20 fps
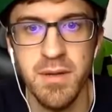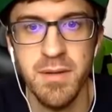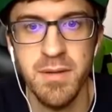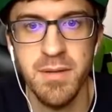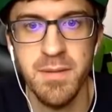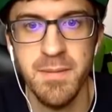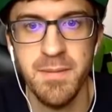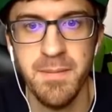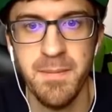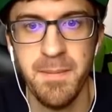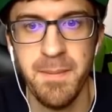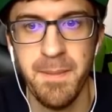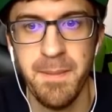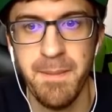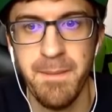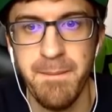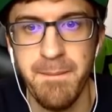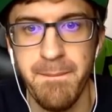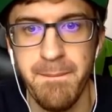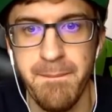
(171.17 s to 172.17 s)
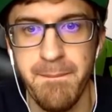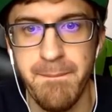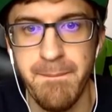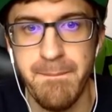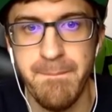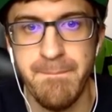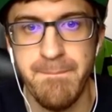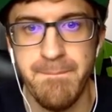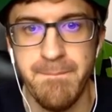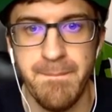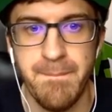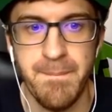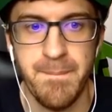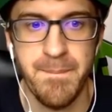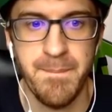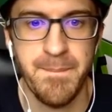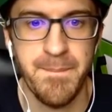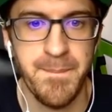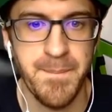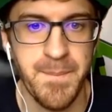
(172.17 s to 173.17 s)

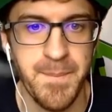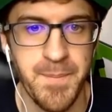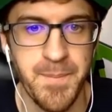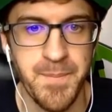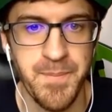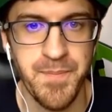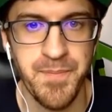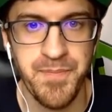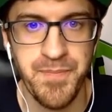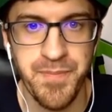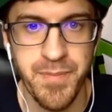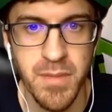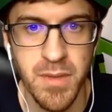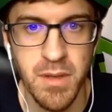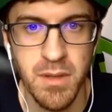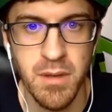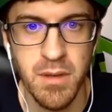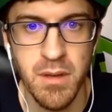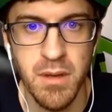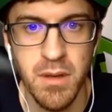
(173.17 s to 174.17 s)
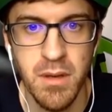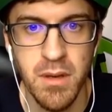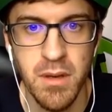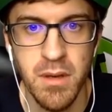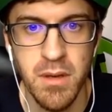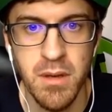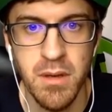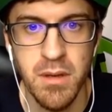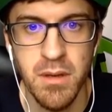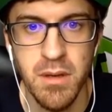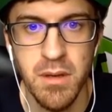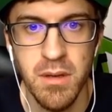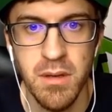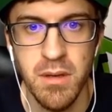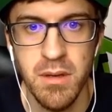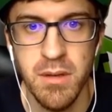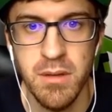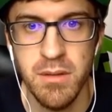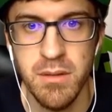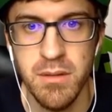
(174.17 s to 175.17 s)

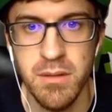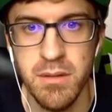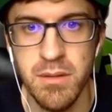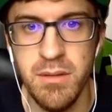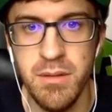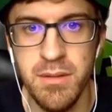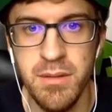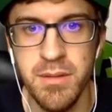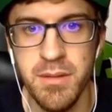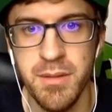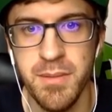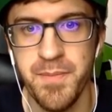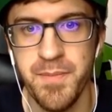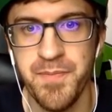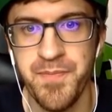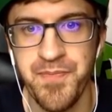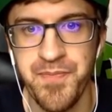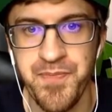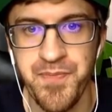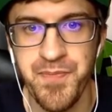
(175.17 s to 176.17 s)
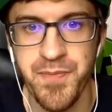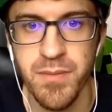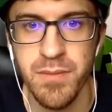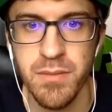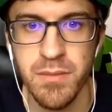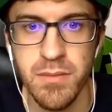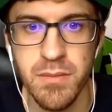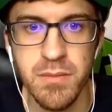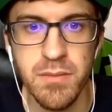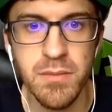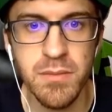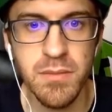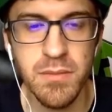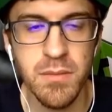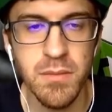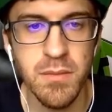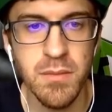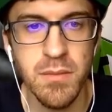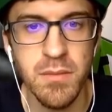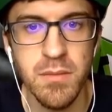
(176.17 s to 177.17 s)

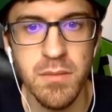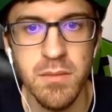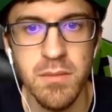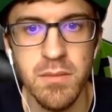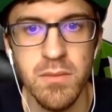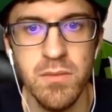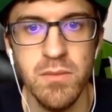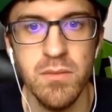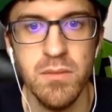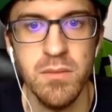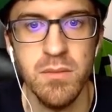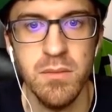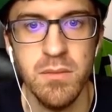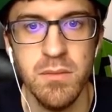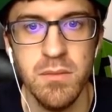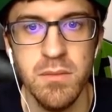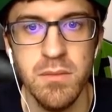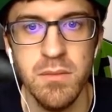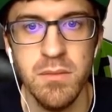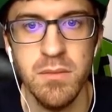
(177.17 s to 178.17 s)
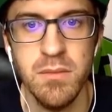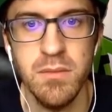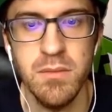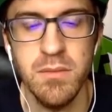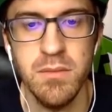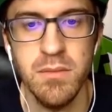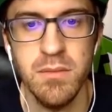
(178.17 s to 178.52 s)
This person isn't speaking.